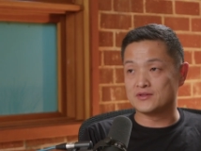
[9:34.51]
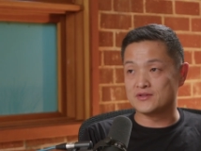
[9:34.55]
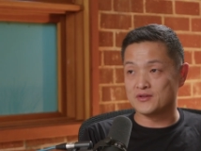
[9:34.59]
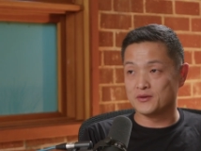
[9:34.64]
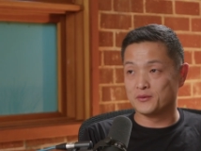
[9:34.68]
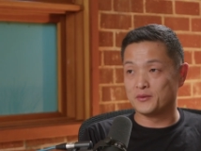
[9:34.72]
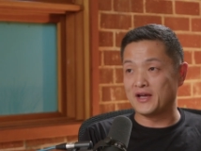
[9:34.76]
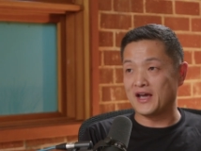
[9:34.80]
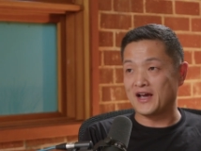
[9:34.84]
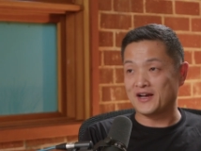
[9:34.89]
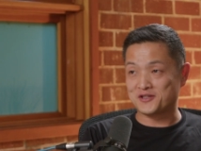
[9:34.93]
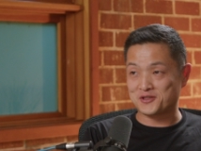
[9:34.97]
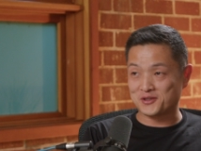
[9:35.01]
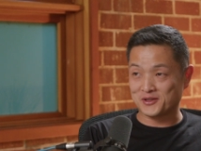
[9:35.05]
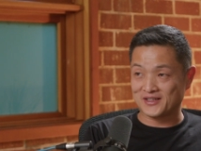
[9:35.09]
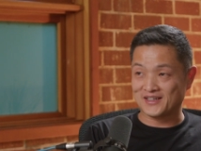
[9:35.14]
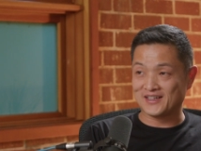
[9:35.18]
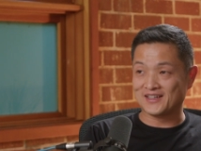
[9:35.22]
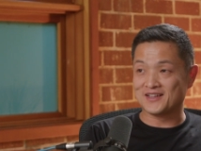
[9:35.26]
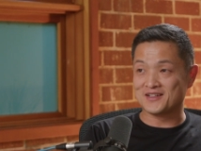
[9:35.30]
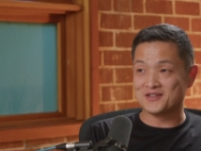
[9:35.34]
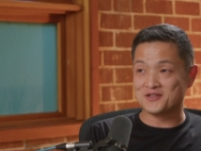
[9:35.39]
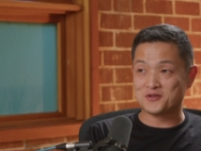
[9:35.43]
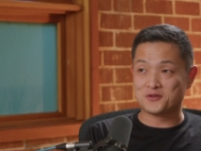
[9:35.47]
So we actually
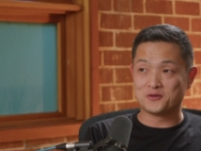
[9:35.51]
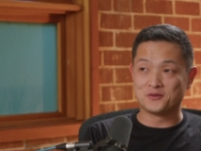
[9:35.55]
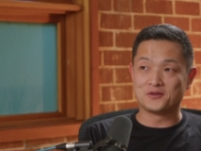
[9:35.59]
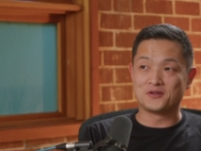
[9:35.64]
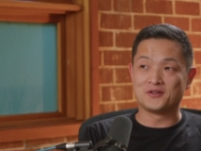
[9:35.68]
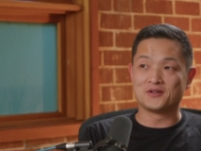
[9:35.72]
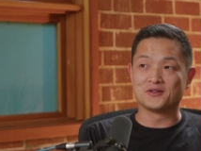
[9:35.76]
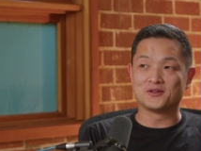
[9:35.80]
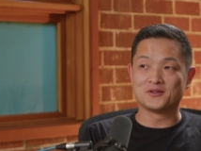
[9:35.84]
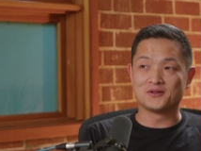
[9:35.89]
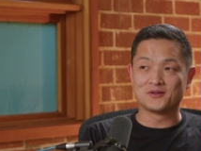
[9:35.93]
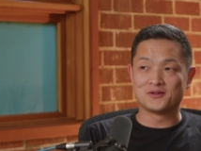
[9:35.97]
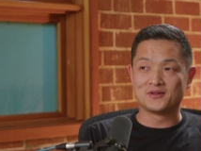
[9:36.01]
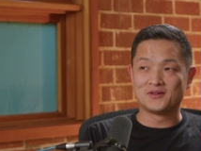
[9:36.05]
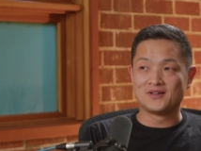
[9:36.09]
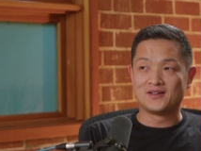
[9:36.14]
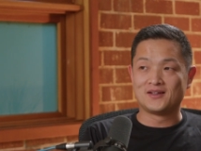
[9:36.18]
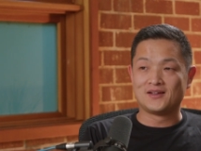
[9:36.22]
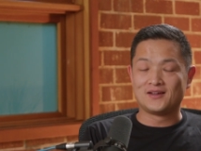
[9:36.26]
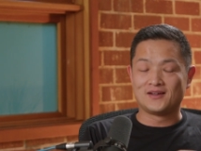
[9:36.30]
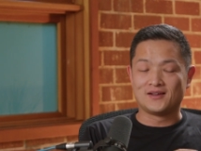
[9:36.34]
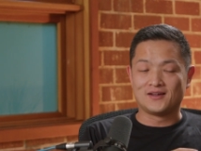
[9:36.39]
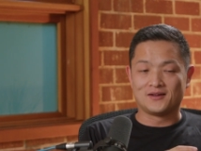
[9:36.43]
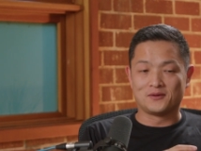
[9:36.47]
got a studio,
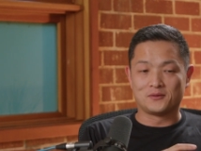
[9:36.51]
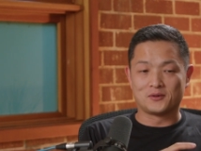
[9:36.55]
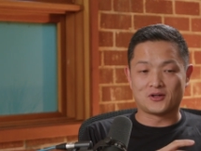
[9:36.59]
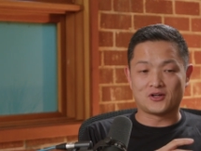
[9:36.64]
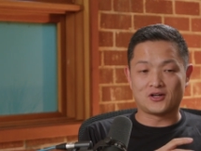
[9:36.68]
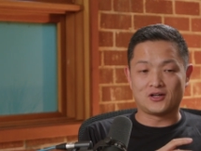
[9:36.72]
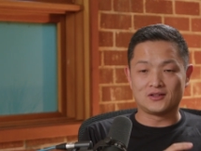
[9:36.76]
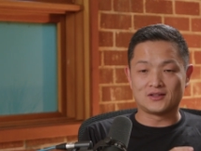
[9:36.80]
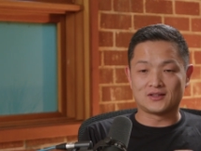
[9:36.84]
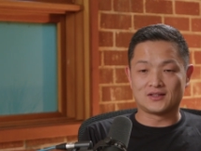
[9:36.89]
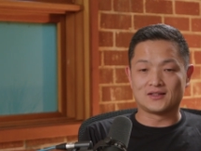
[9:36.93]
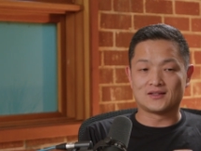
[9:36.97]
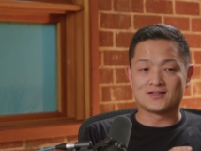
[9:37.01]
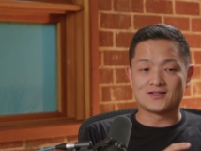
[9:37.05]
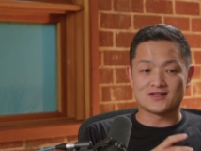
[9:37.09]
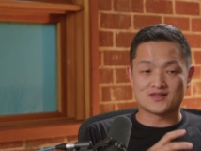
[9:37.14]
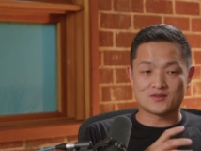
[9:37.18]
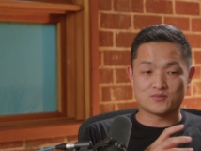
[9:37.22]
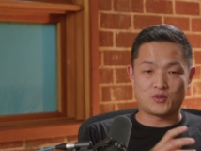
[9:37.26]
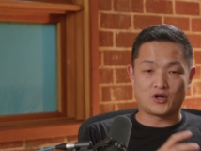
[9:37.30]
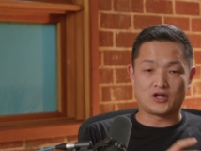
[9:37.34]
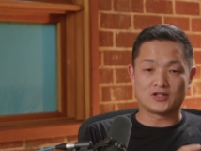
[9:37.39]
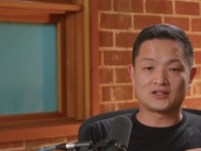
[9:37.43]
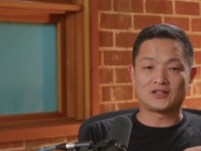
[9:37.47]
yeah. and we're calling it the
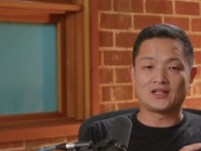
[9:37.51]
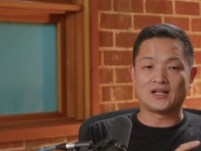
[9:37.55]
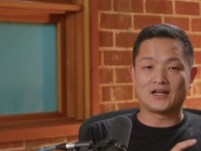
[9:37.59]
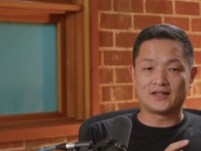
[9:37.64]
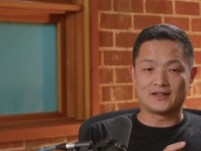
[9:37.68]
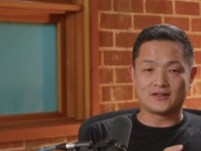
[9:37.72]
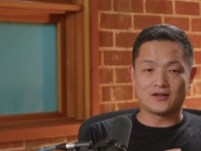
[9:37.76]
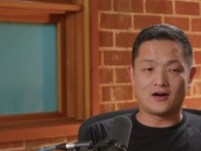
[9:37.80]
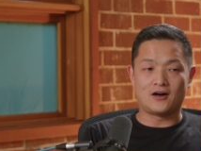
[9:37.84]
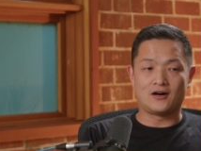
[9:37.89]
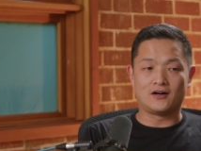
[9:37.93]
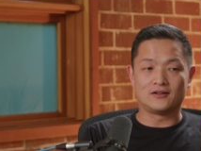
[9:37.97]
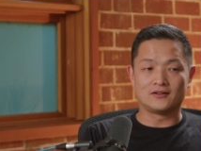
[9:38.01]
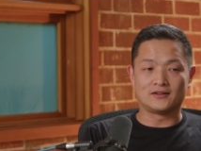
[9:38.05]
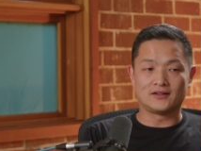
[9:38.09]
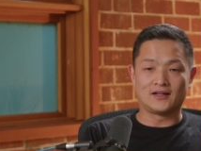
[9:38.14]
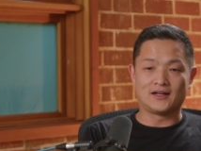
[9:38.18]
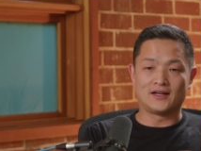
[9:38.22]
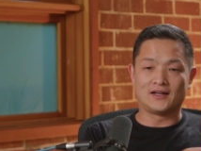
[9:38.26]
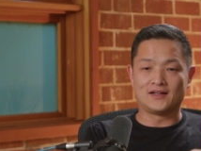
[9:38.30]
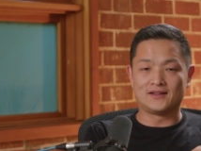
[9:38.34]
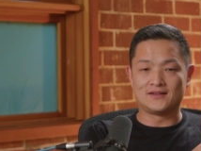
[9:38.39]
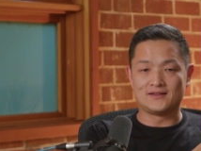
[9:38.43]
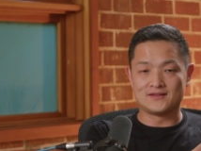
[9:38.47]
Spotlight on,
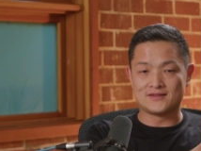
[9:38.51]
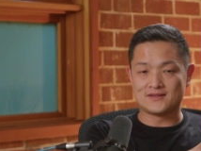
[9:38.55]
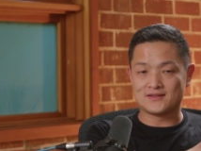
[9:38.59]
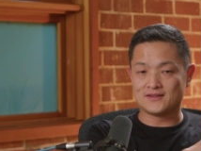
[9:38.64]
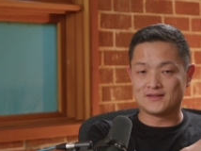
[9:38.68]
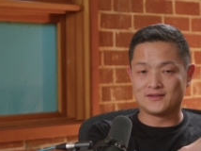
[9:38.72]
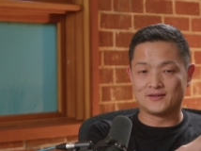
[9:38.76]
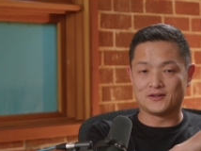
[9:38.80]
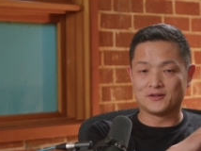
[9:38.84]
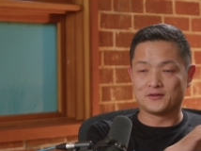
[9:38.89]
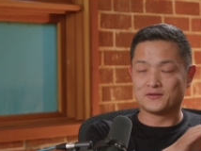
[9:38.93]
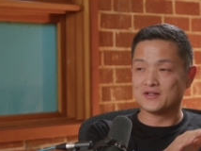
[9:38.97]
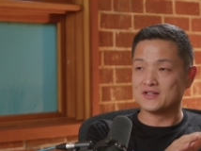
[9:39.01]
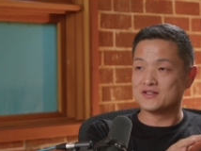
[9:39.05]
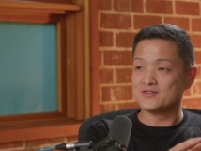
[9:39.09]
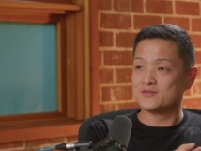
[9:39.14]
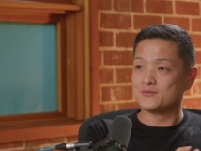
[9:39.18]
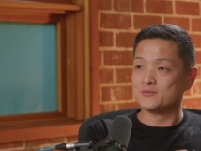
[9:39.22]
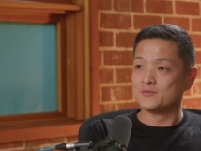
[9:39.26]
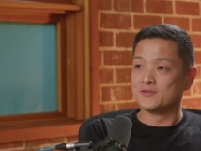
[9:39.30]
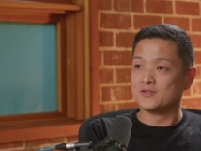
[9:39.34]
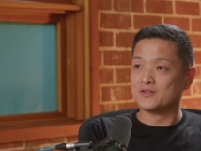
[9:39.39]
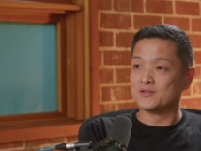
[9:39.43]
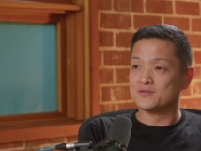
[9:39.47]
and you know the
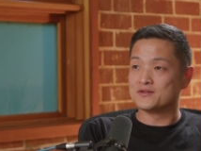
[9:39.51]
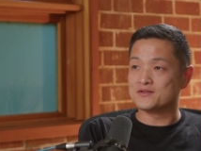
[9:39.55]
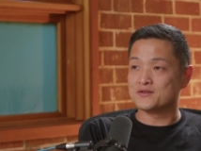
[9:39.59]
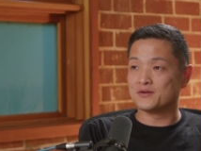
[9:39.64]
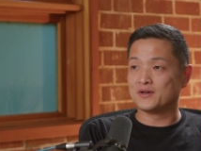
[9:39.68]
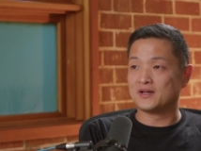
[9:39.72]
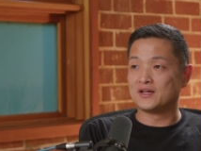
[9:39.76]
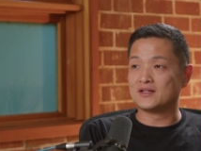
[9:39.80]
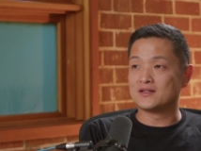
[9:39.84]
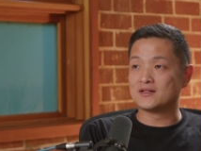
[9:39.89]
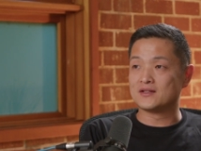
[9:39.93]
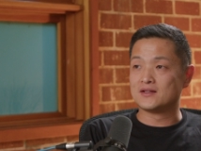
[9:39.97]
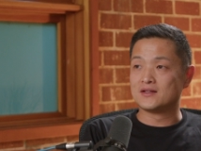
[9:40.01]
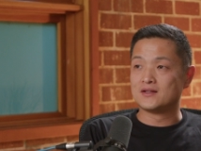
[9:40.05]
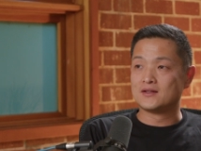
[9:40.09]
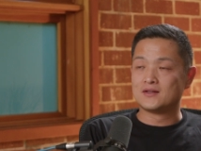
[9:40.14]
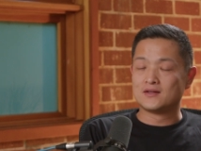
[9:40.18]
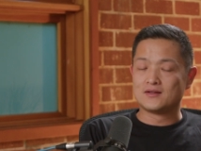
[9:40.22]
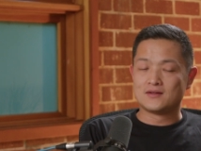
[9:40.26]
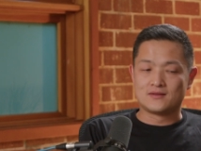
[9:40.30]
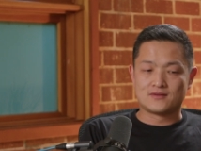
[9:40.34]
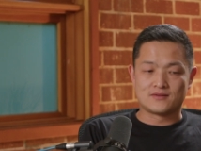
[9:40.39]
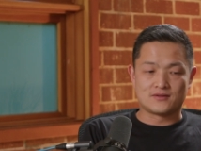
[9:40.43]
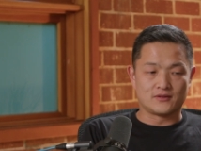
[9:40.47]
studios, right?
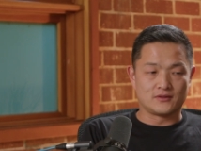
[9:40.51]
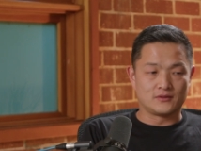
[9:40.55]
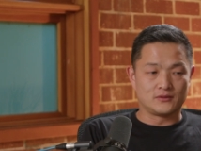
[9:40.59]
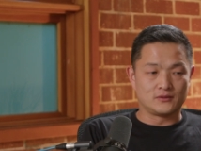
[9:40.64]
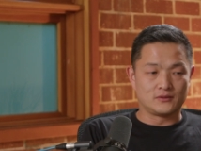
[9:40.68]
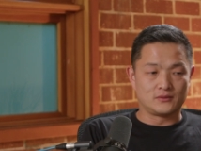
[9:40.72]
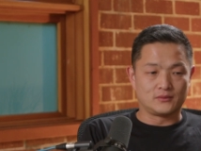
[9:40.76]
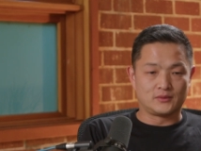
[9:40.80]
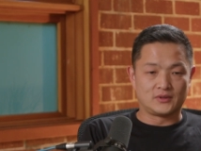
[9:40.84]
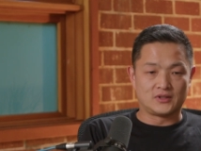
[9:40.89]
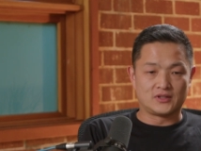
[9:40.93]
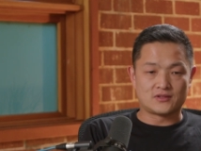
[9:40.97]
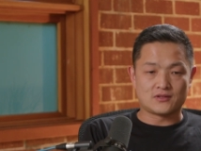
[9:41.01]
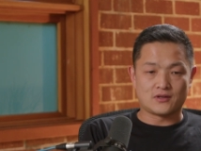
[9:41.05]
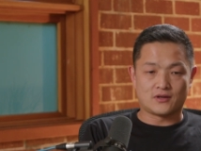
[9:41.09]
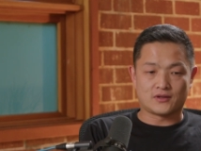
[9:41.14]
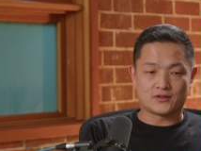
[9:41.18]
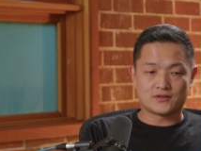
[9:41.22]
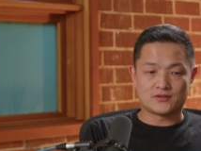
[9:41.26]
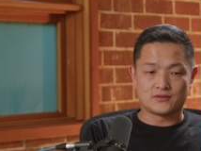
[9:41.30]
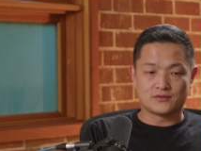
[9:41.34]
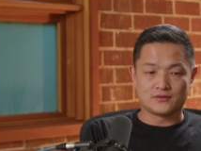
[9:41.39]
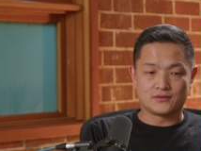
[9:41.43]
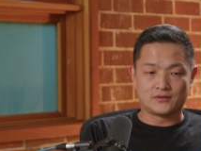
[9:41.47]
So we
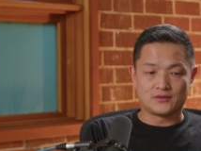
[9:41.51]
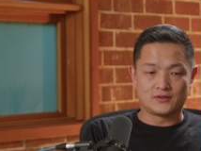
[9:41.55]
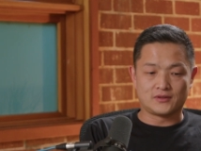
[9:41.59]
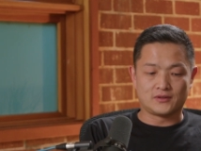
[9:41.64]
talked to you